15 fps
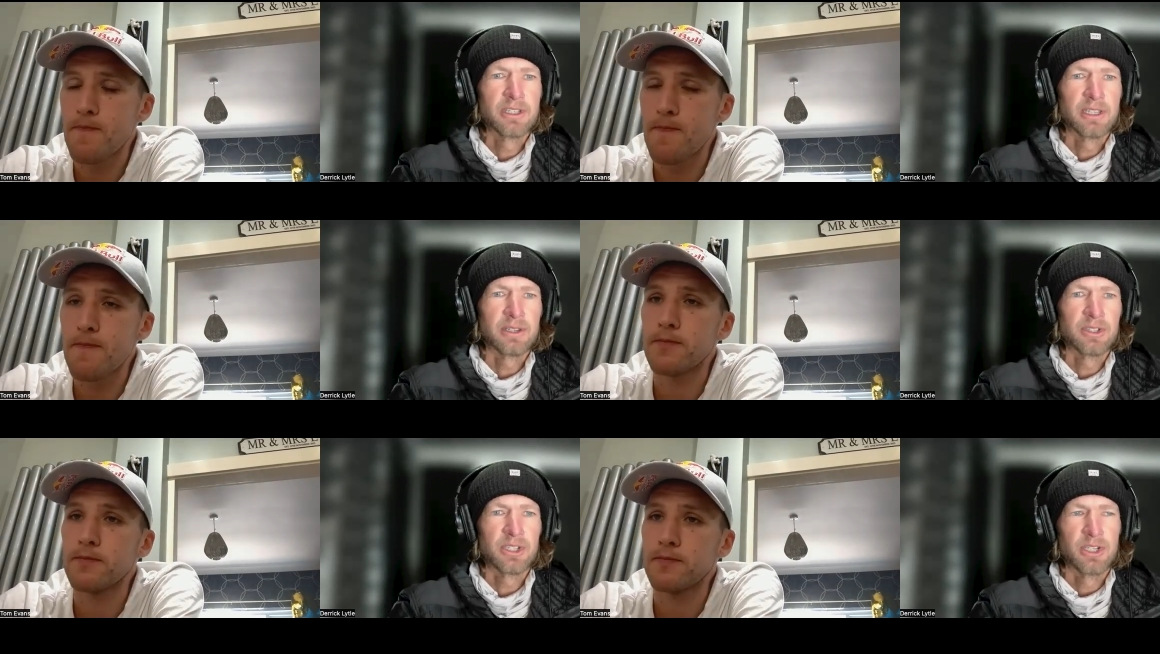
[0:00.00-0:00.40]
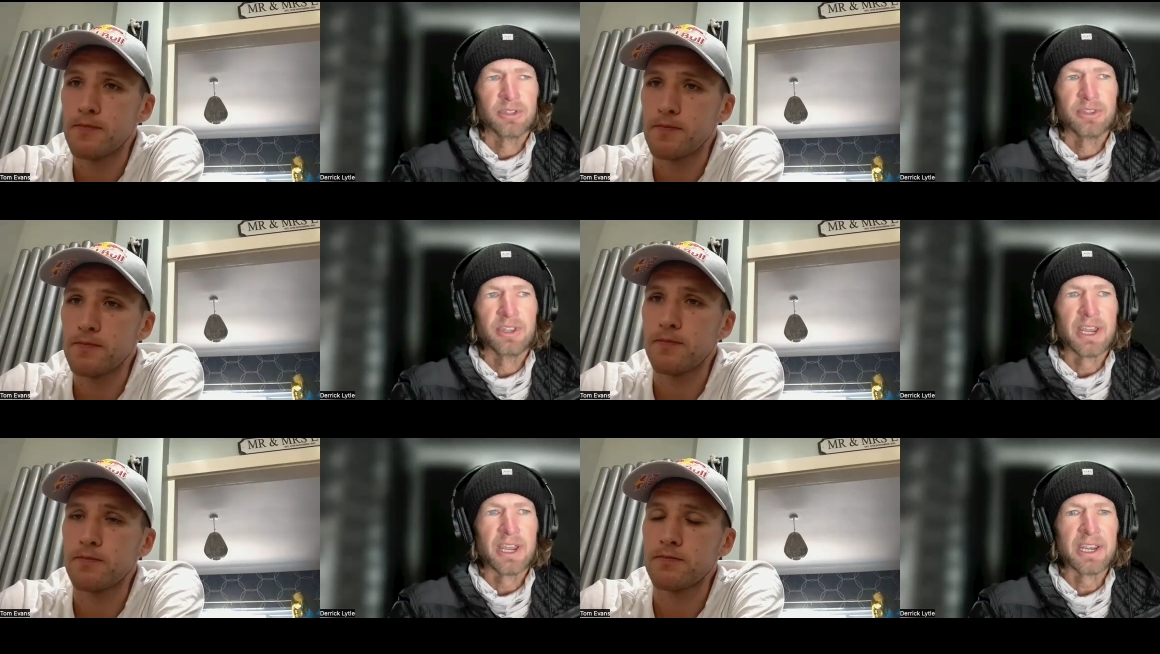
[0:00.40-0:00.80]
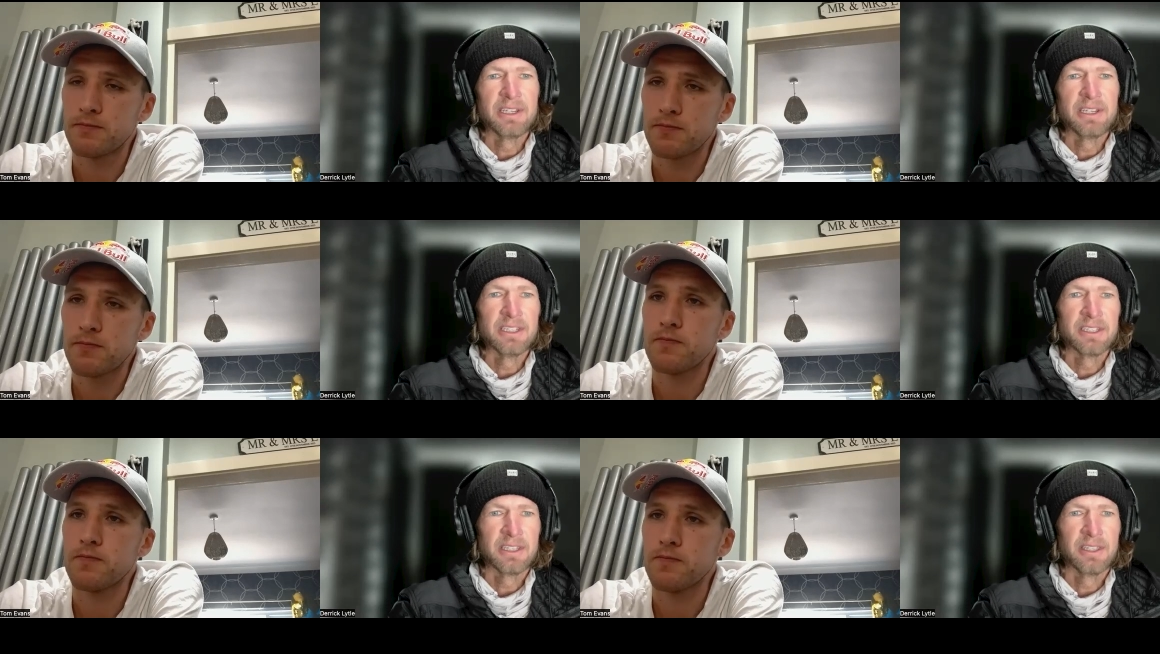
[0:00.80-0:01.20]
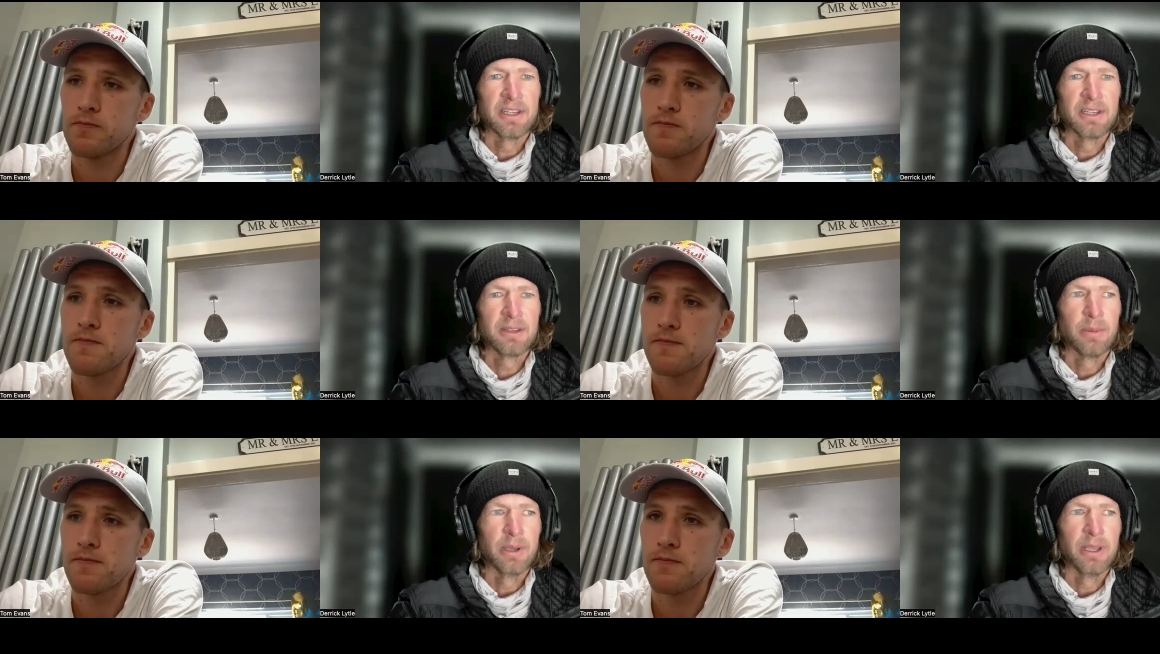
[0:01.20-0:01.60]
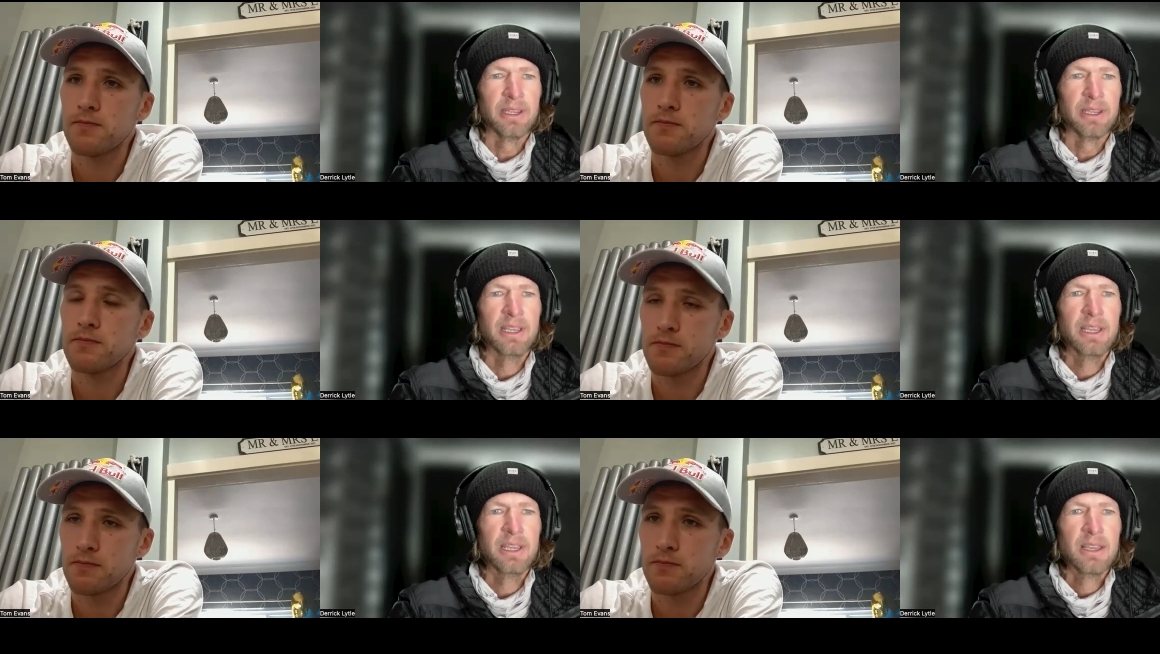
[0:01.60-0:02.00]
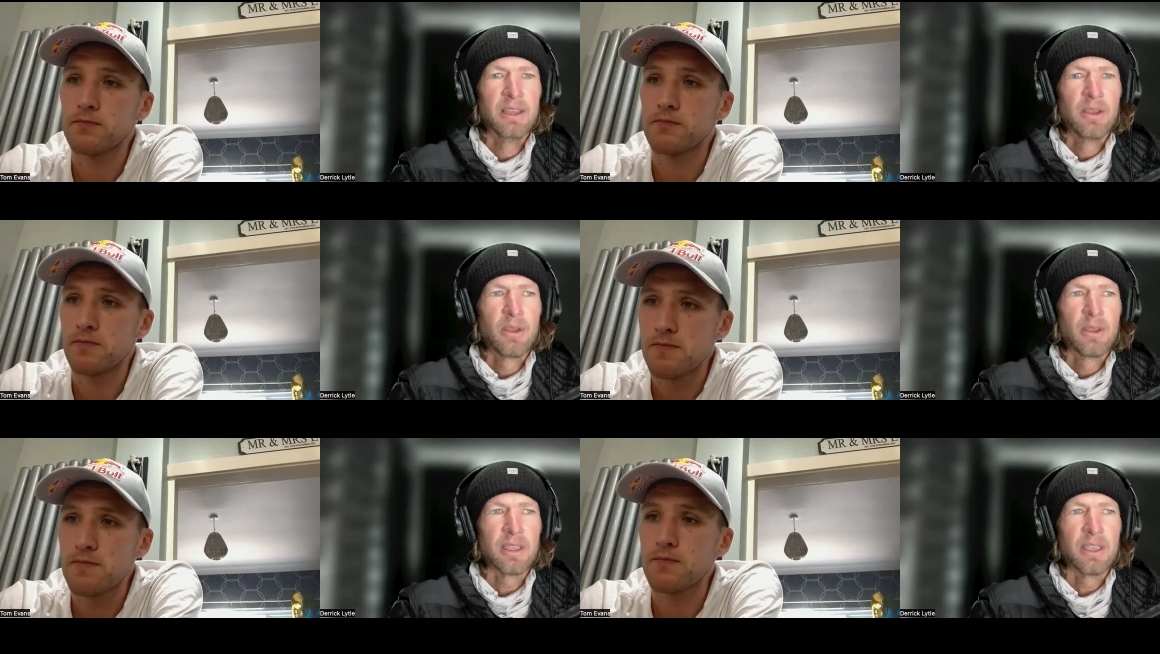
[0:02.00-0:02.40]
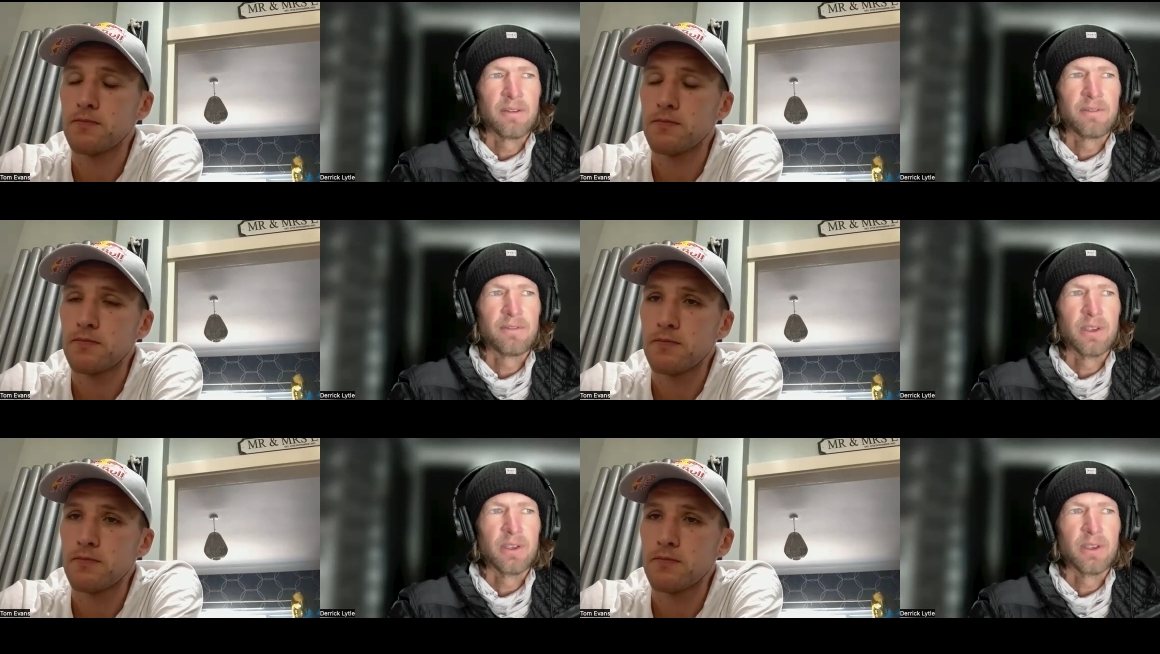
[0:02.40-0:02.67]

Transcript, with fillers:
Speaker 1: Like you're still in the 90s, I think, but if